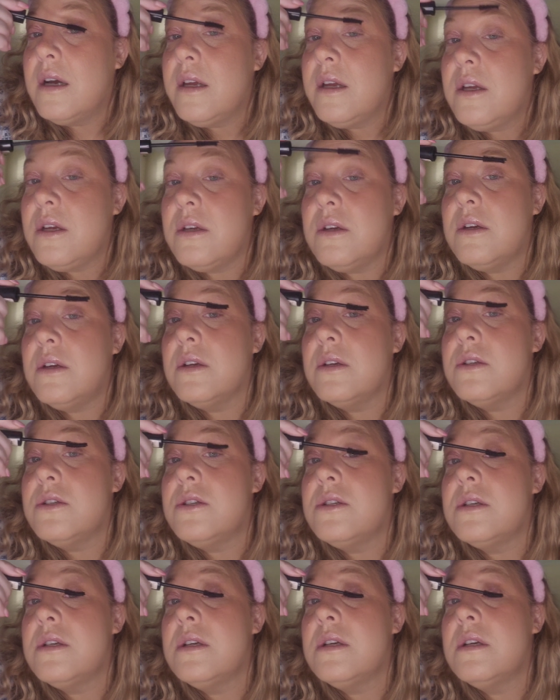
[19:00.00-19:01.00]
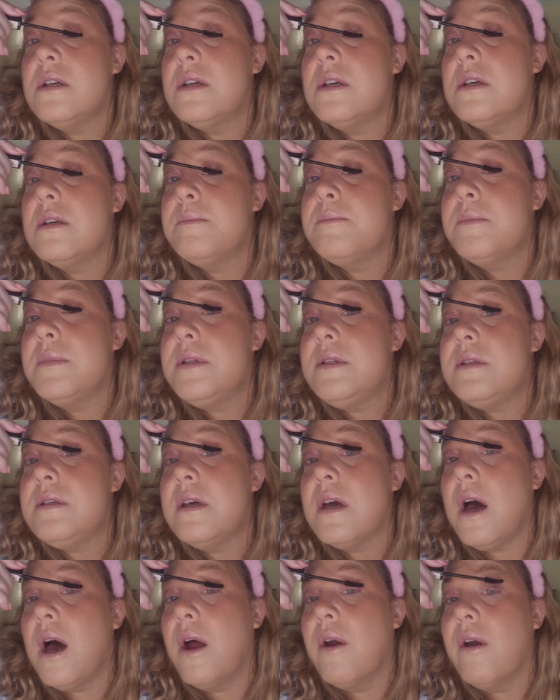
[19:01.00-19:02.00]
huge
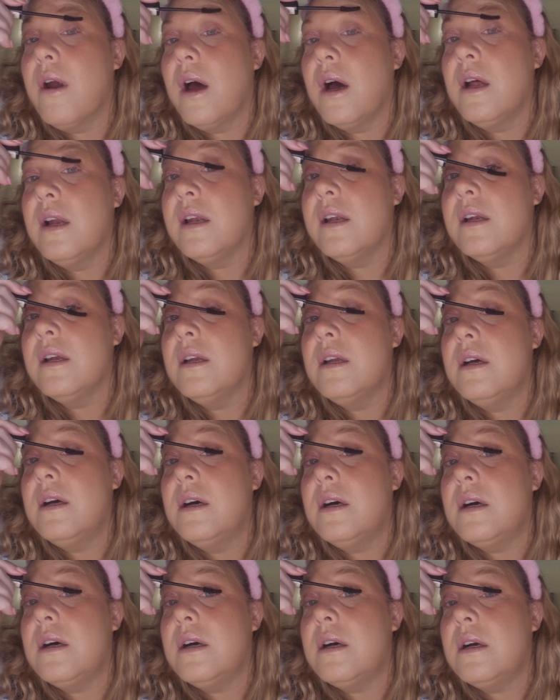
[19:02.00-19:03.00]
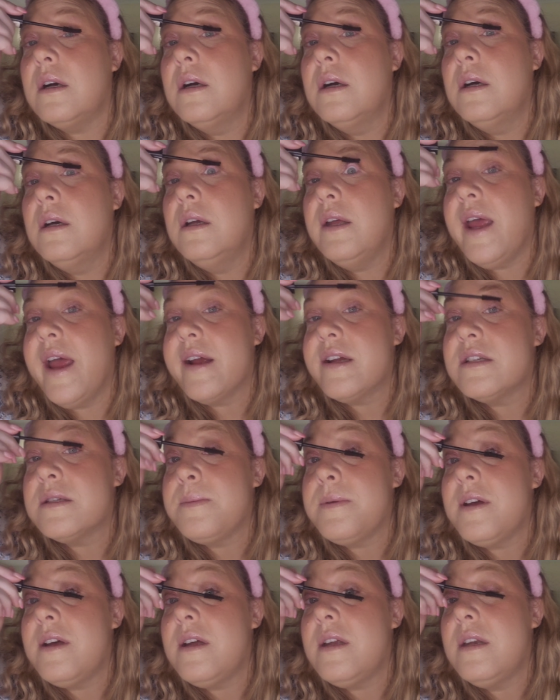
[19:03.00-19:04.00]
mascara
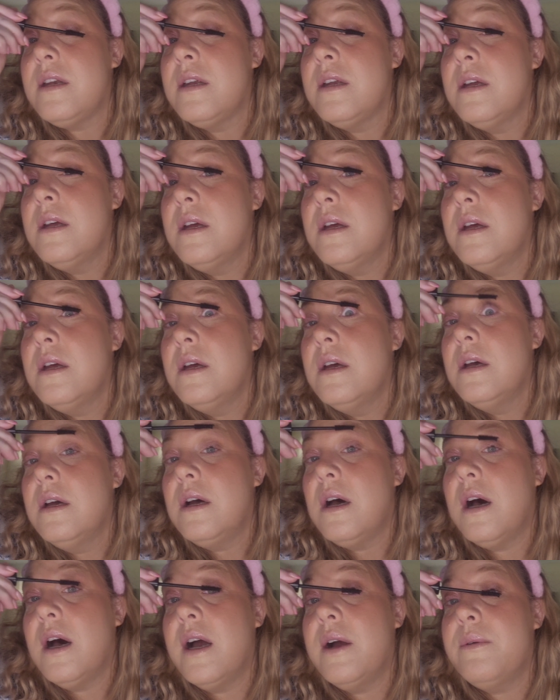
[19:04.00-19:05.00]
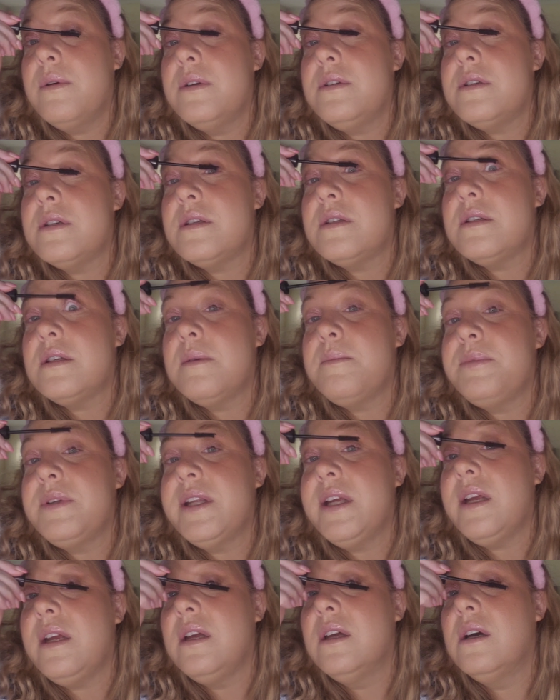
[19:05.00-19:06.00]
expert. I will just
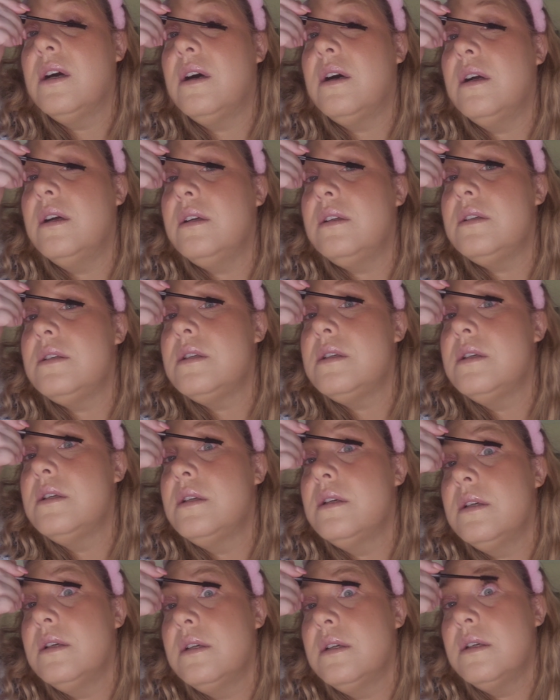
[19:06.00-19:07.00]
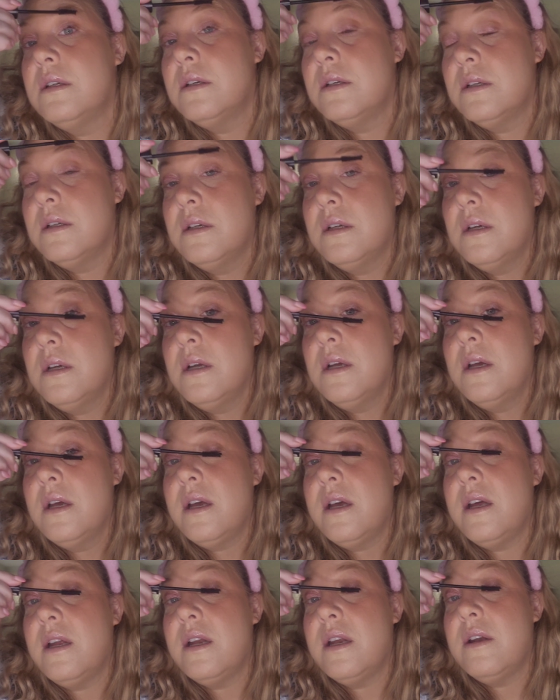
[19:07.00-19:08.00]
simply coat,
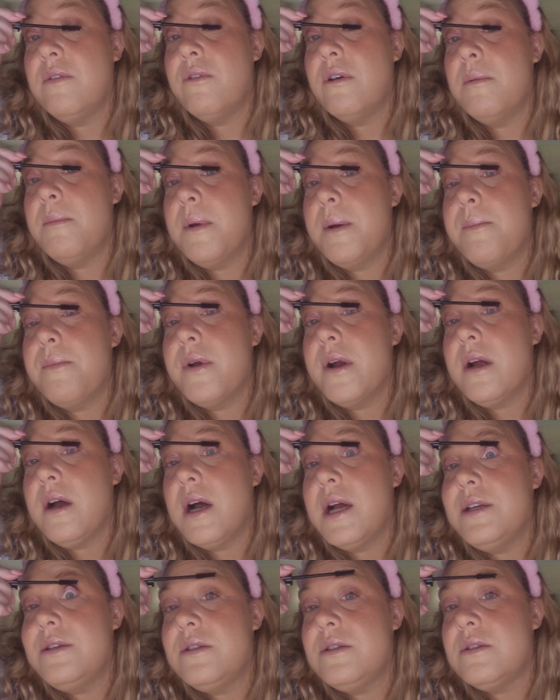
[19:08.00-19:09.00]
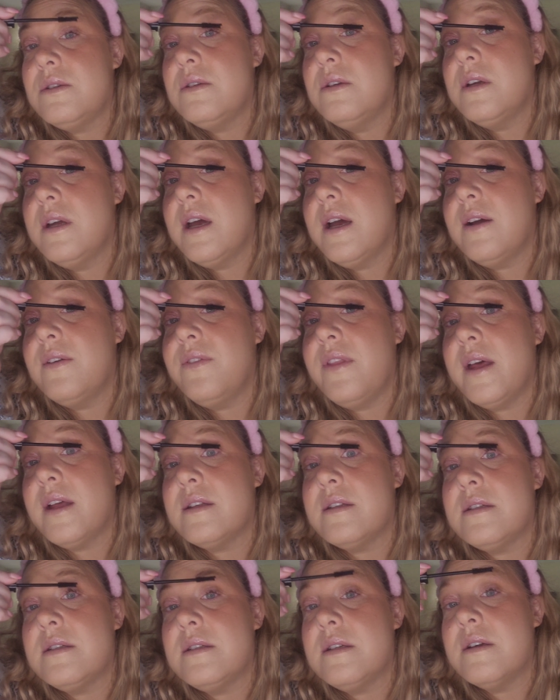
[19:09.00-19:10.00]
and remembering I do have
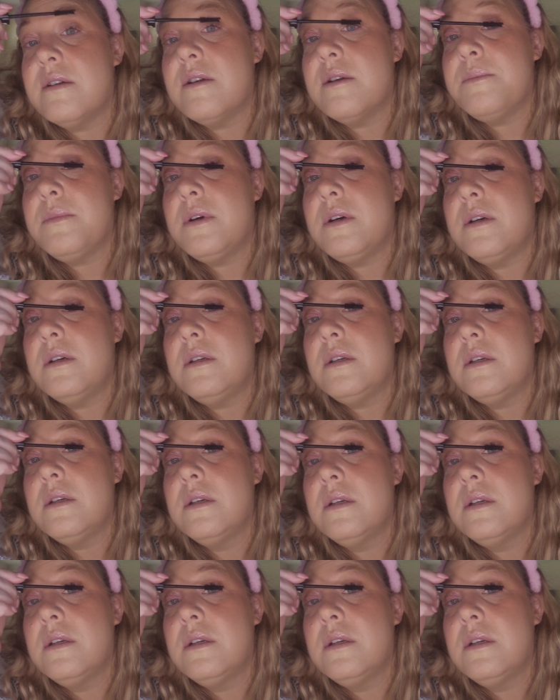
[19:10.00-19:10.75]
that serum on.